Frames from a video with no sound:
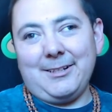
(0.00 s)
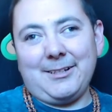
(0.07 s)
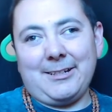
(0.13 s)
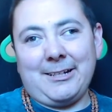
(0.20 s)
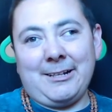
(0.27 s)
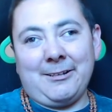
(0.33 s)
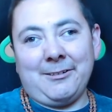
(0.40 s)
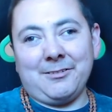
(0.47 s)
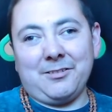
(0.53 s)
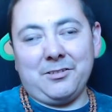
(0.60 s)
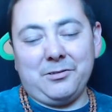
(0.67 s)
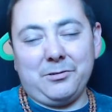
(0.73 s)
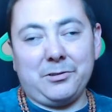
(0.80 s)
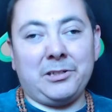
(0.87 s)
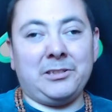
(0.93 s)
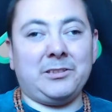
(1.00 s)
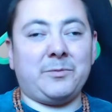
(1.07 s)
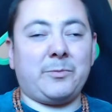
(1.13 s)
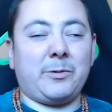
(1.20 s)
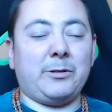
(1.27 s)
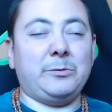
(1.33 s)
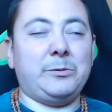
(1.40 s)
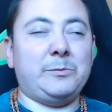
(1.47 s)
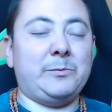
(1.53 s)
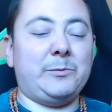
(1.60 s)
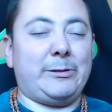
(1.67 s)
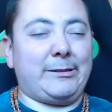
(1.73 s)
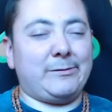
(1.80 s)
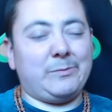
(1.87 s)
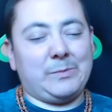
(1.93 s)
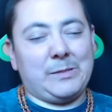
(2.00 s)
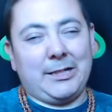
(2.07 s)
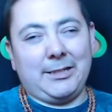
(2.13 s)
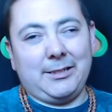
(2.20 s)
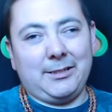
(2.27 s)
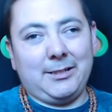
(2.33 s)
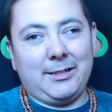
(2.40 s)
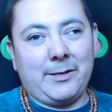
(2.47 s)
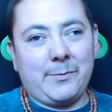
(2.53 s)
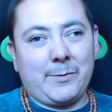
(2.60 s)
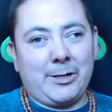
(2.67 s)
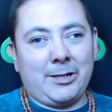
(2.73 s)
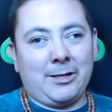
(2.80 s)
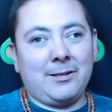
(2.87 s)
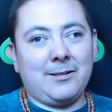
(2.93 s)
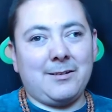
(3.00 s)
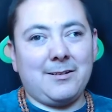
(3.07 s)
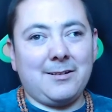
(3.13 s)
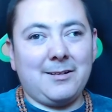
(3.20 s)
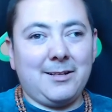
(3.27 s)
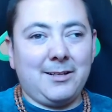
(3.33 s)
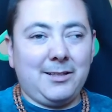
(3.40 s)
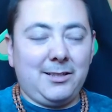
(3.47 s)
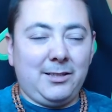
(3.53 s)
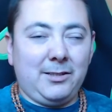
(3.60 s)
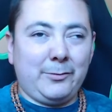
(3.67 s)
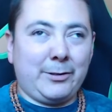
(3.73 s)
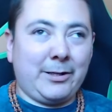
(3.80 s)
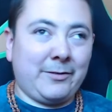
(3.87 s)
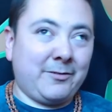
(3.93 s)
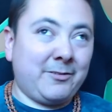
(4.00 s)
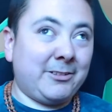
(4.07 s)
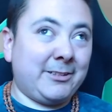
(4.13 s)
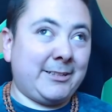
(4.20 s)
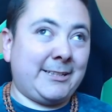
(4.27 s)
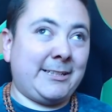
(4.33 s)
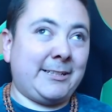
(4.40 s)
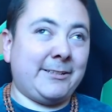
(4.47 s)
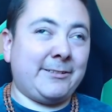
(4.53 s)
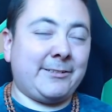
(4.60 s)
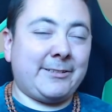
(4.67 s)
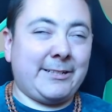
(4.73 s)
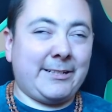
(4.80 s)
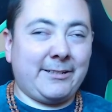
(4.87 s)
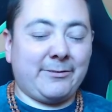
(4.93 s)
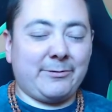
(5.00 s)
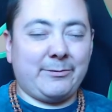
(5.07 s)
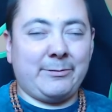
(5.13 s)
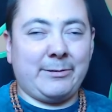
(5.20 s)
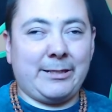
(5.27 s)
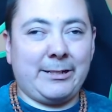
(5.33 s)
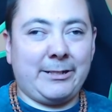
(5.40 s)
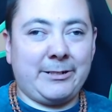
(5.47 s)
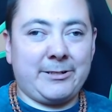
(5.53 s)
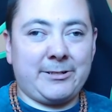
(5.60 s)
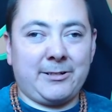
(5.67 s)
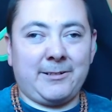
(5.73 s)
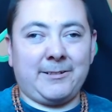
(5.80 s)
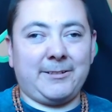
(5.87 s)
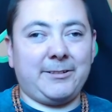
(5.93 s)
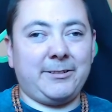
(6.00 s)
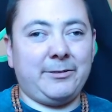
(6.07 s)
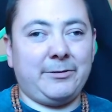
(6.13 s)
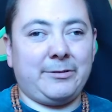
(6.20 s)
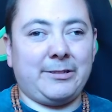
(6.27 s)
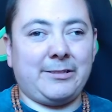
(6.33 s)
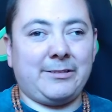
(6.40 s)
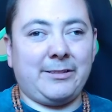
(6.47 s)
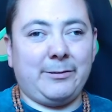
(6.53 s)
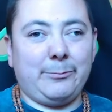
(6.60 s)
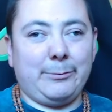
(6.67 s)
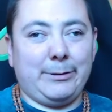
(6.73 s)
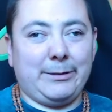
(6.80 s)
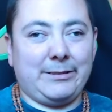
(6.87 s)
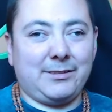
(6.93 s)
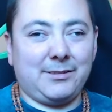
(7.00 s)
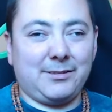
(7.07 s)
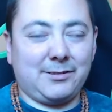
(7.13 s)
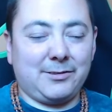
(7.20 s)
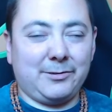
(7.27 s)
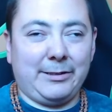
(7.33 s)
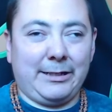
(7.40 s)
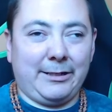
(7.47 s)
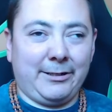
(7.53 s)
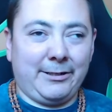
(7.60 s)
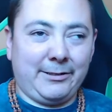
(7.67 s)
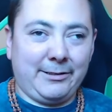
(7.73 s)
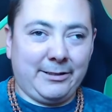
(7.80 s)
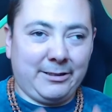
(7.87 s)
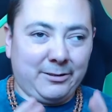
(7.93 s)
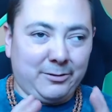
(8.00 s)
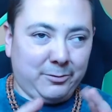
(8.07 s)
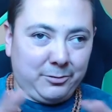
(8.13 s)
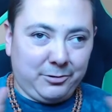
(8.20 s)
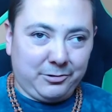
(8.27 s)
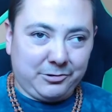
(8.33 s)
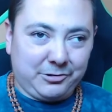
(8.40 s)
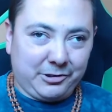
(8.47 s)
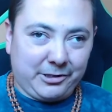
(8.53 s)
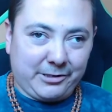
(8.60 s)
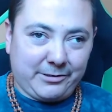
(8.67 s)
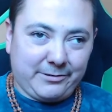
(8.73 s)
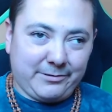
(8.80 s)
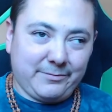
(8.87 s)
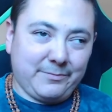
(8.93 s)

can also cause problems. But I mean, you would have to look at other things within your chart too to see what's going on in the whole chart.